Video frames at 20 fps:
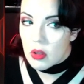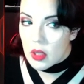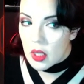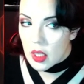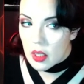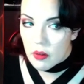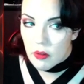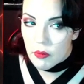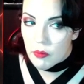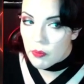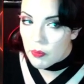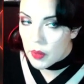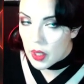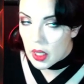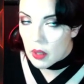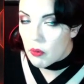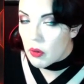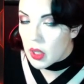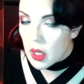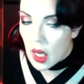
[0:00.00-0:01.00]
that I
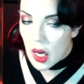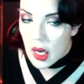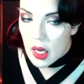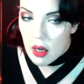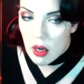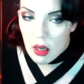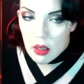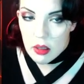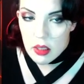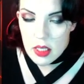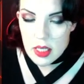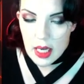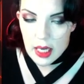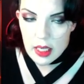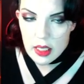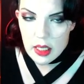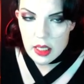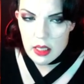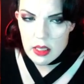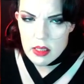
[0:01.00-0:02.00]
can rely on, the
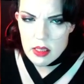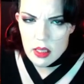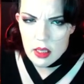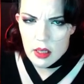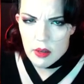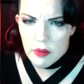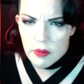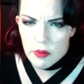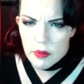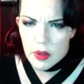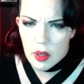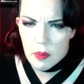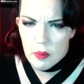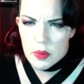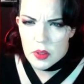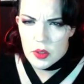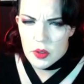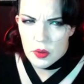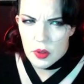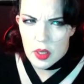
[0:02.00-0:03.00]
techniques that I've come
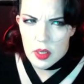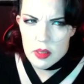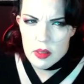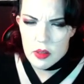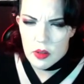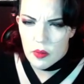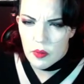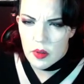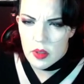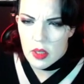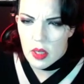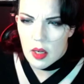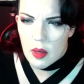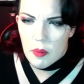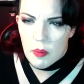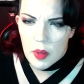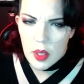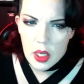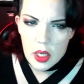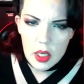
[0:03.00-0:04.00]
to trust over
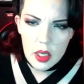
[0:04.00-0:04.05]
time.